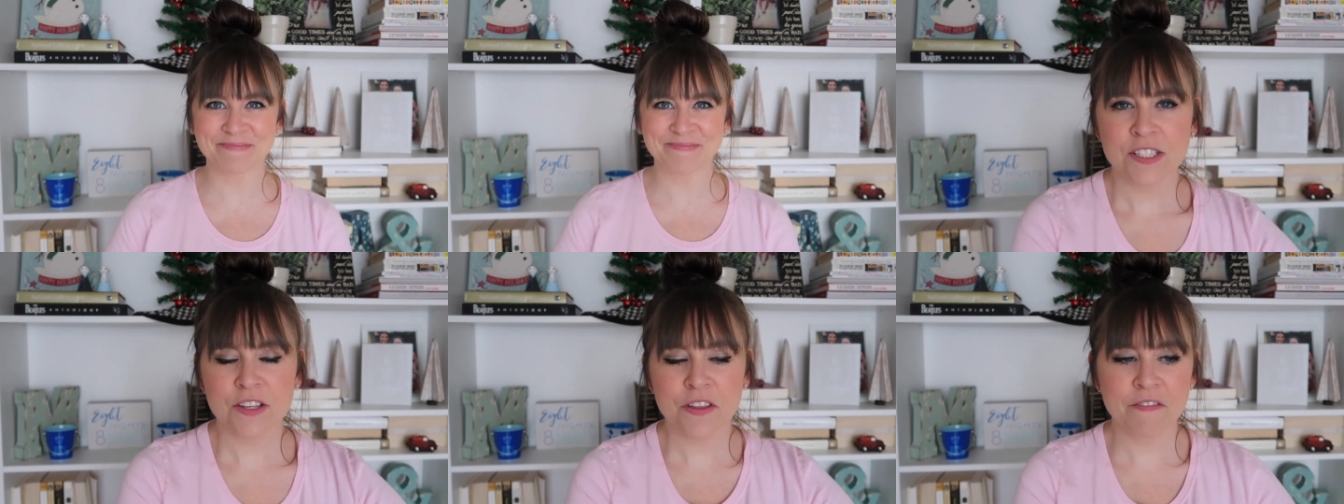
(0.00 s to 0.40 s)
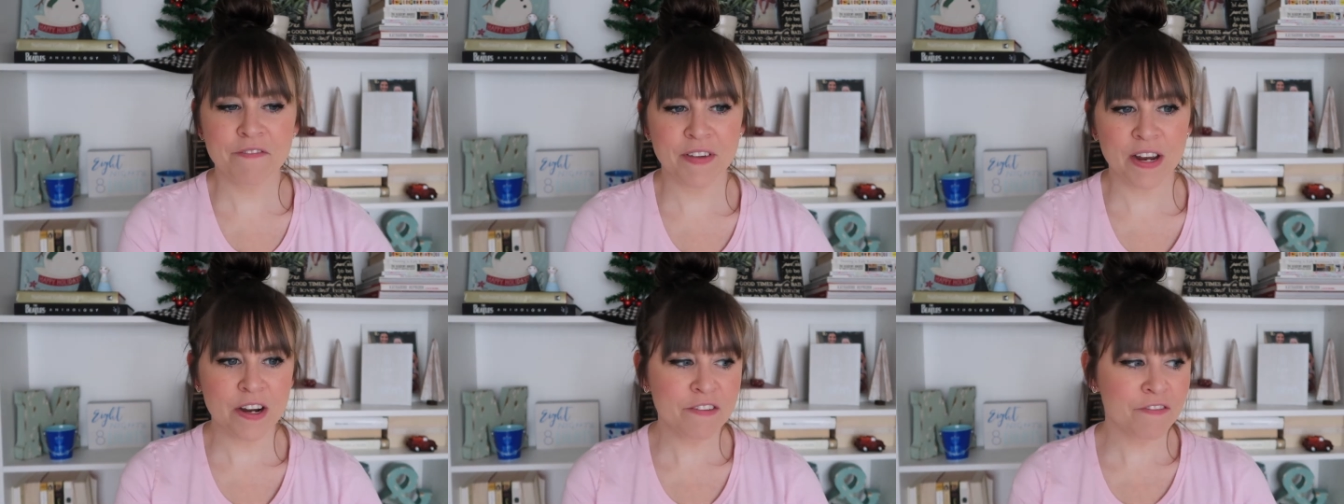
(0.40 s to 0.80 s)
So the
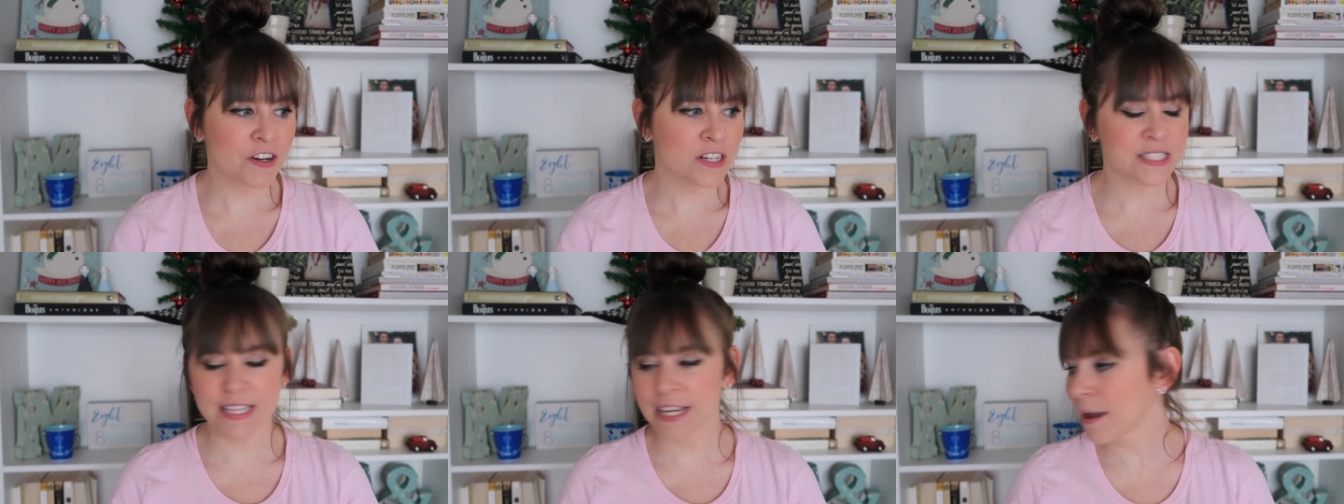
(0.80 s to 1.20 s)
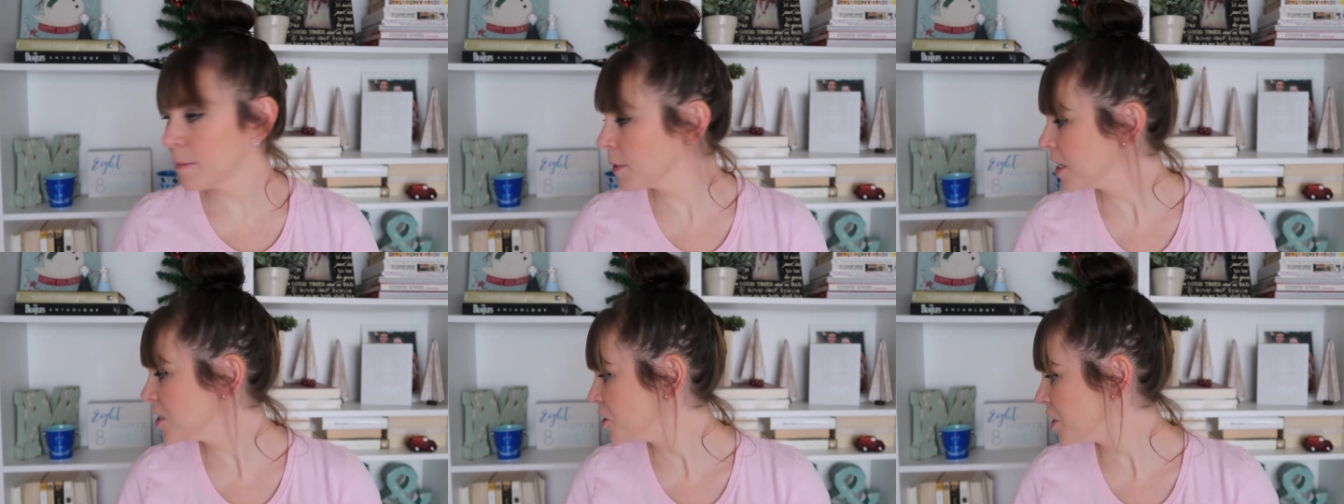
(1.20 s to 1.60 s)
very first thing I'm
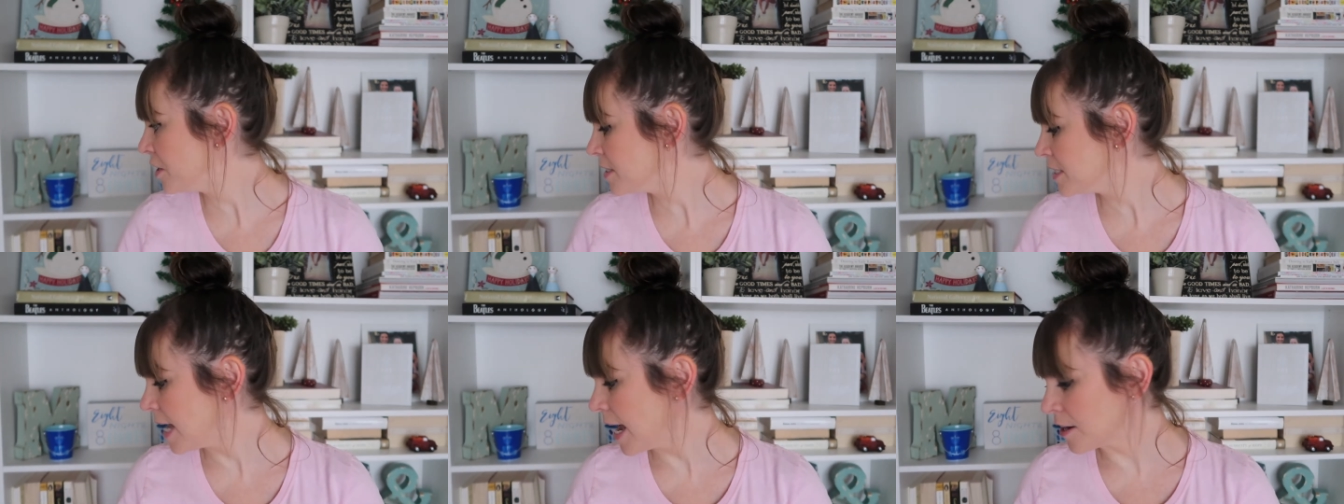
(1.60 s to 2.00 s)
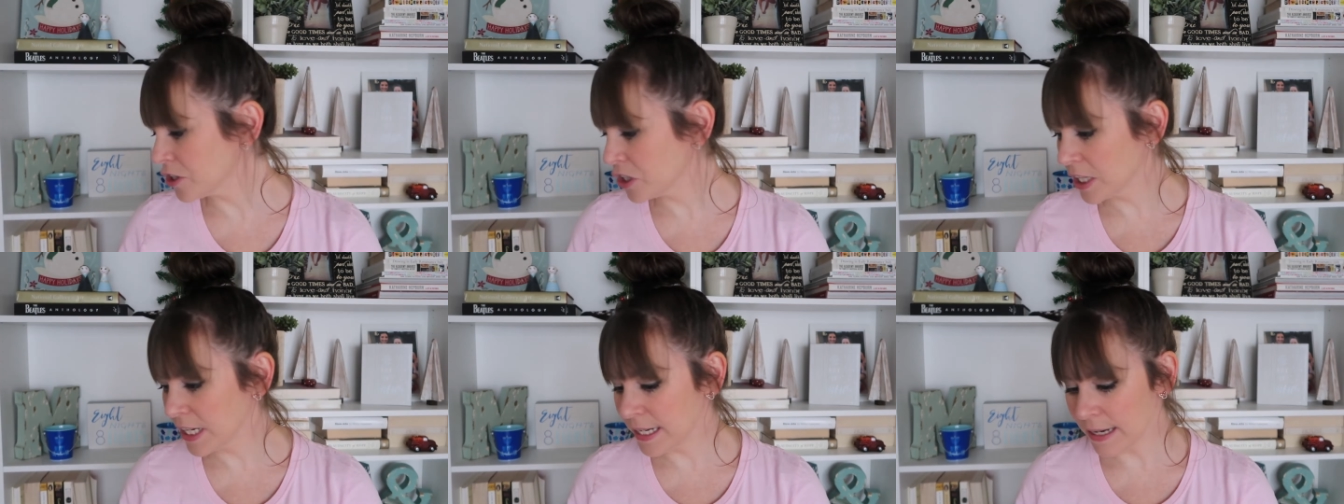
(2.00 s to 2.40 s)
gonna share is
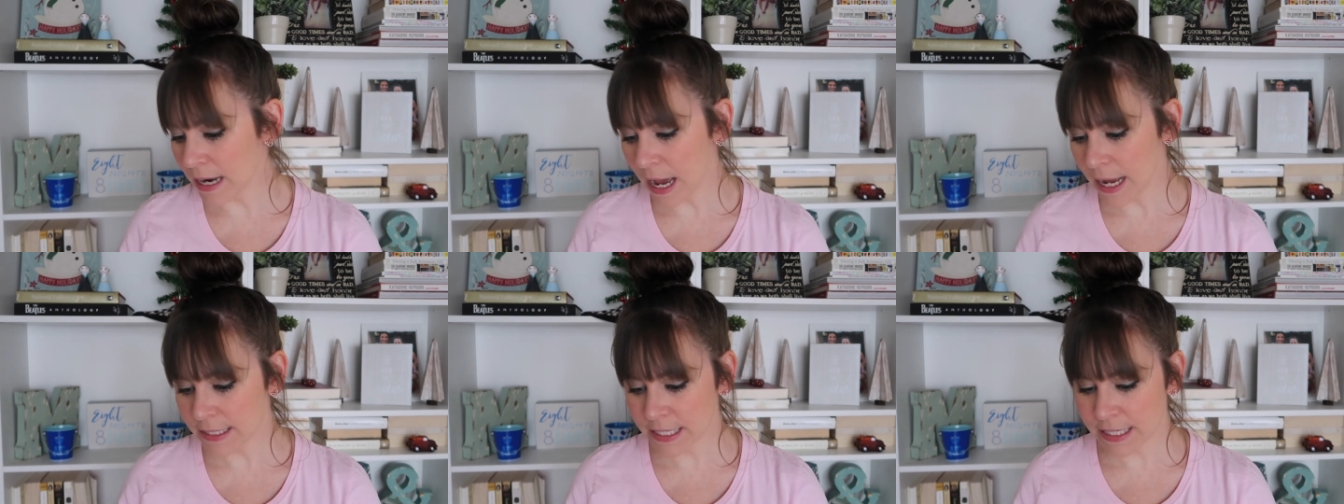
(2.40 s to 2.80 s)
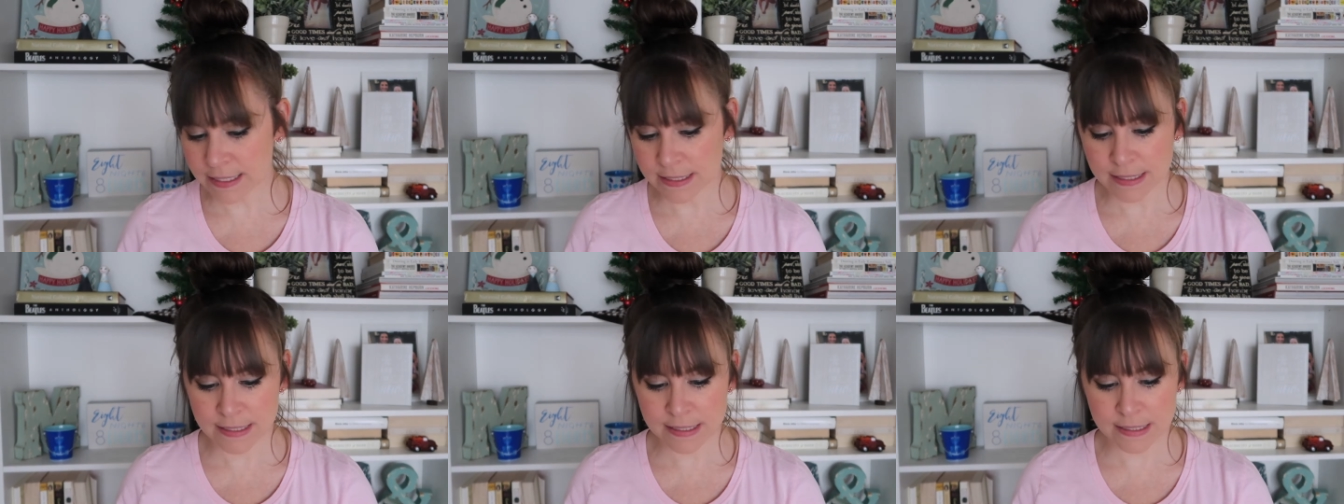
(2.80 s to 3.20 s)
actually not,
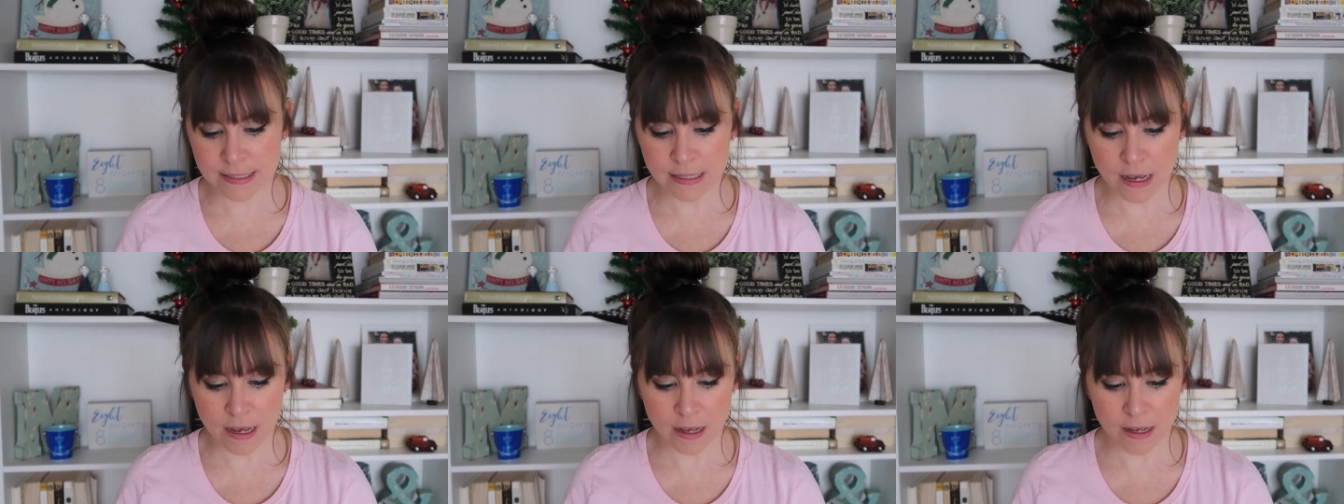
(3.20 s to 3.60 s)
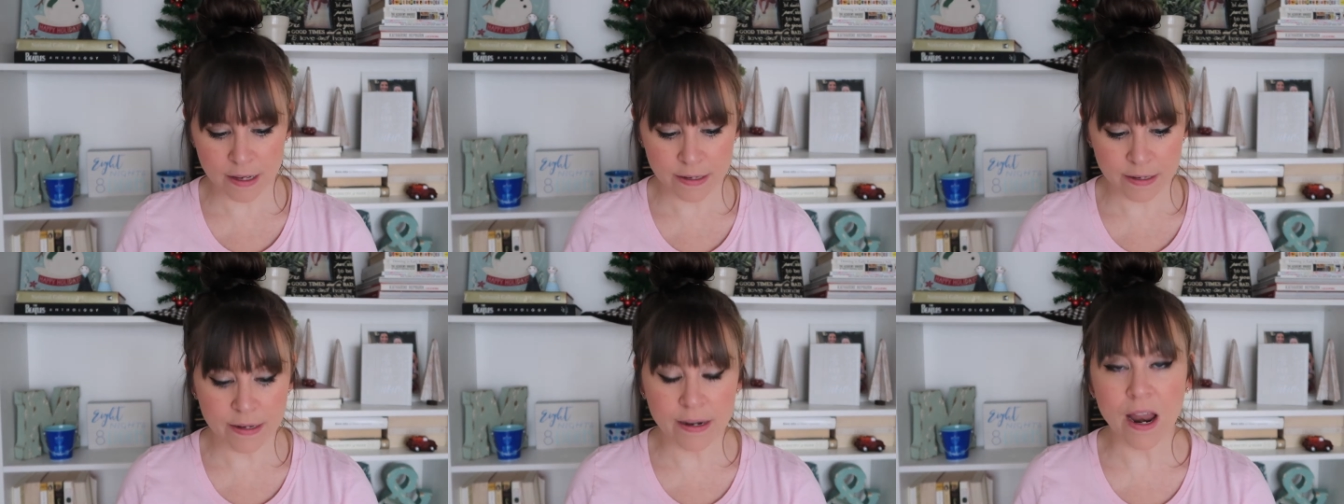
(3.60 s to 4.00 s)
it's
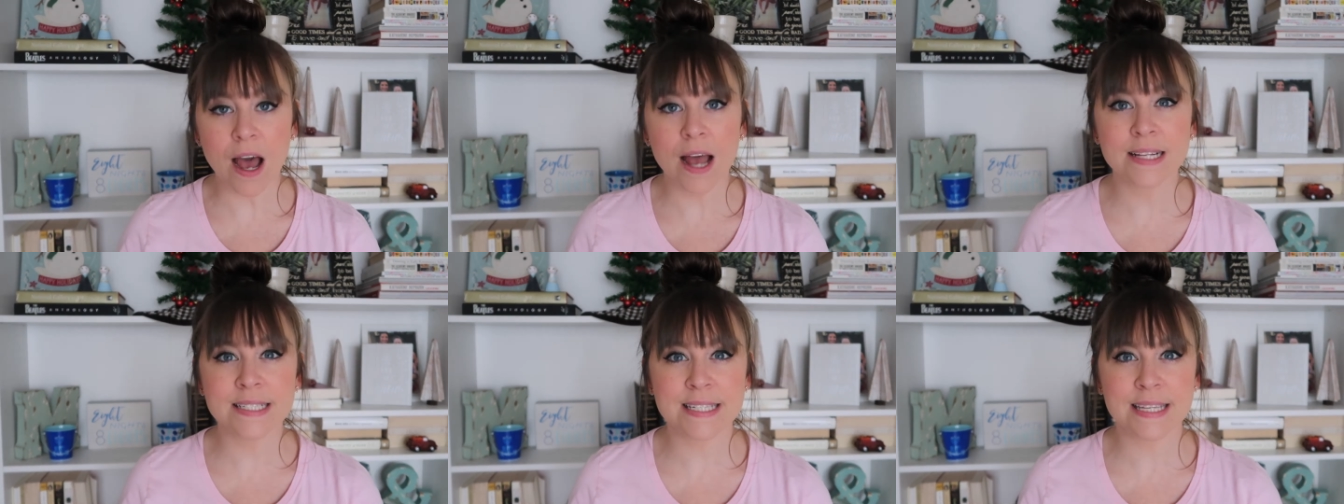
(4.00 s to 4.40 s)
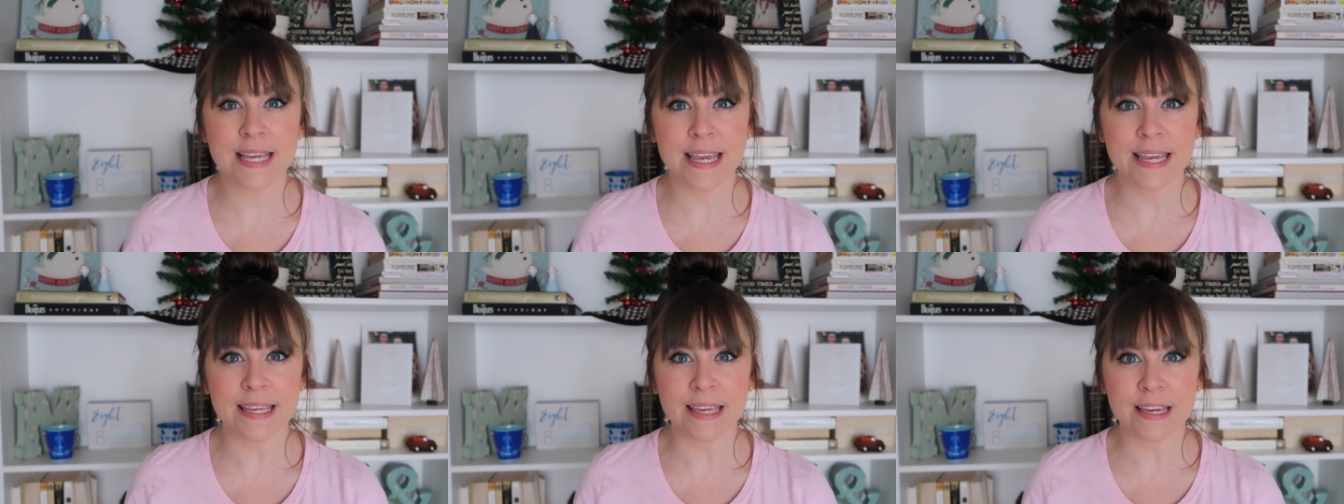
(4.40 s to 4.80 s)
uh, not
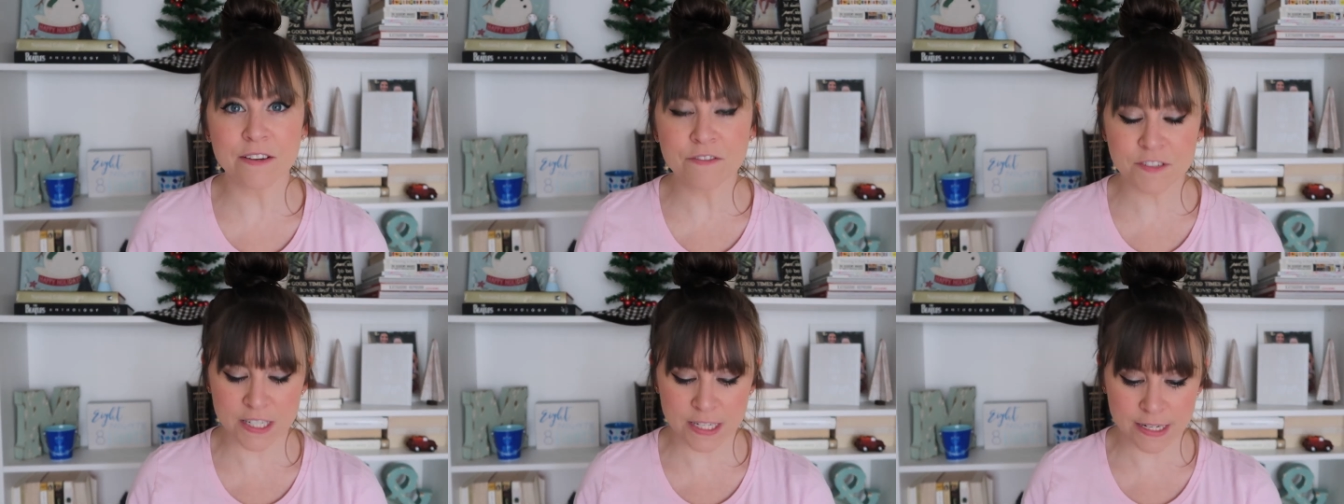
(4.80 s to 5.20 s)
a gift.